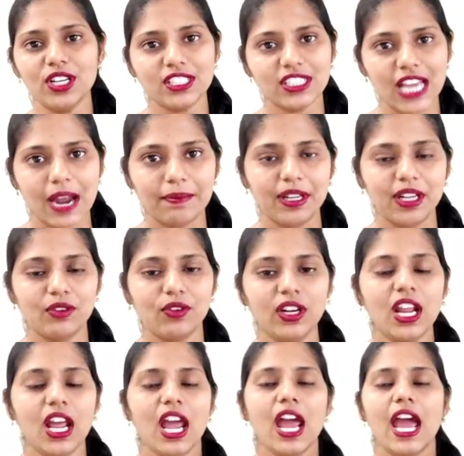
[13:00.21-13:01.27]
your chapter
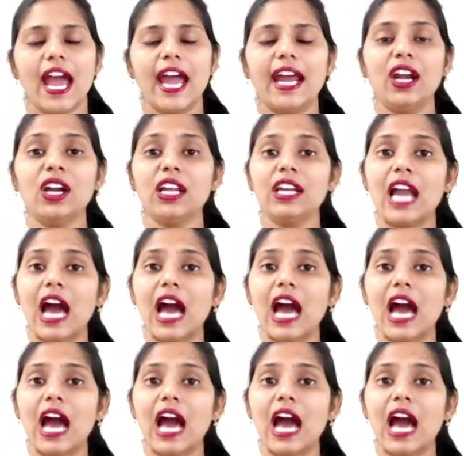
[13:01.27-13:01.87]
1 and